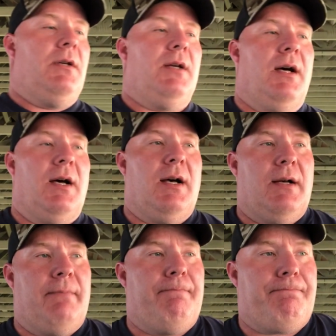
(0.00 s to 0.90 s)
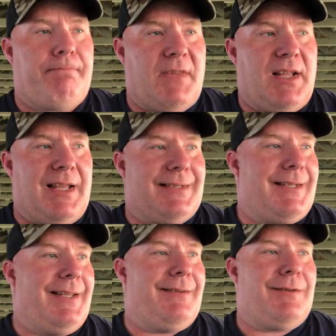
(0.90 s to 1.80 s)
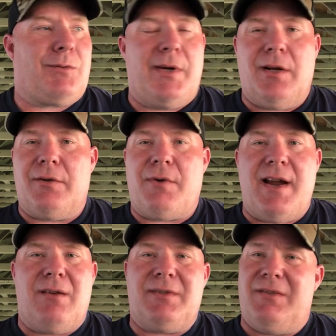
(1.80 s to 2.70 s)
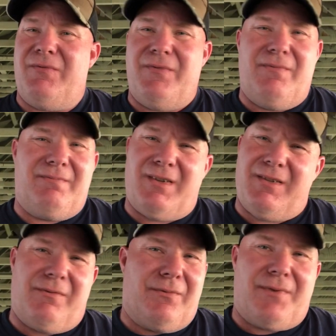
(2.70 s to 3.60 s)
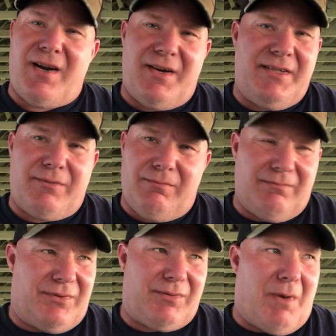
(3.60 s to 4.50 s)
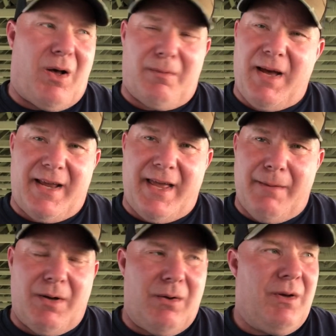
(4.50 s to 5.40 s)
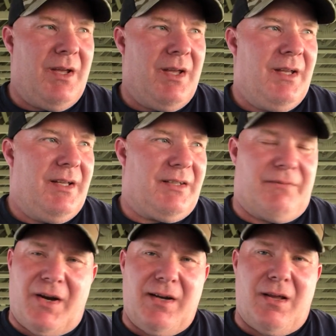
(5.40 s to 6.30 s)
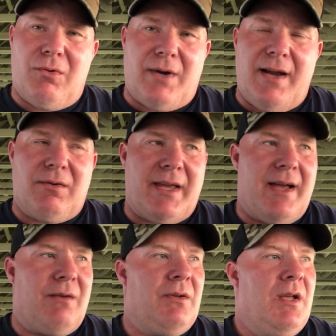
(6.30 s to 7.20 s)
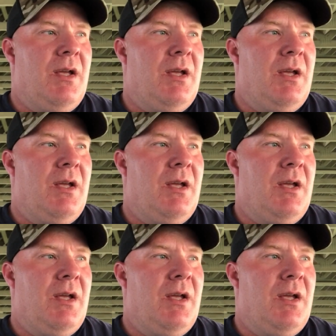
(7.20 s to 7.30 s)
Like I said, 300 rounds is a very small amount of ammo. It's a very low round count.